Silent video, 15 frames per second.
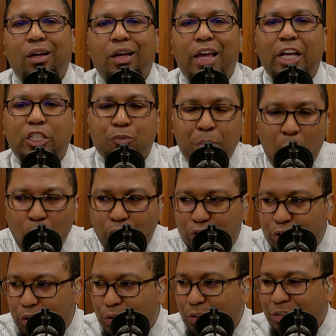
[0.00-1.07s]

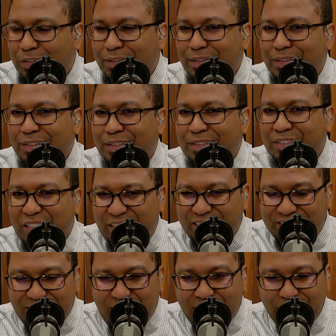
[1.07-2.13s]
exposure to this
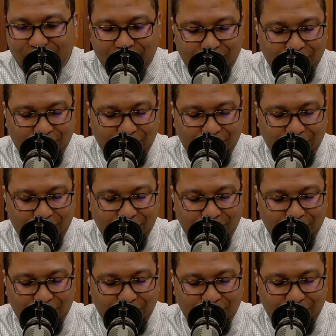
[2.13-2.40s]
light.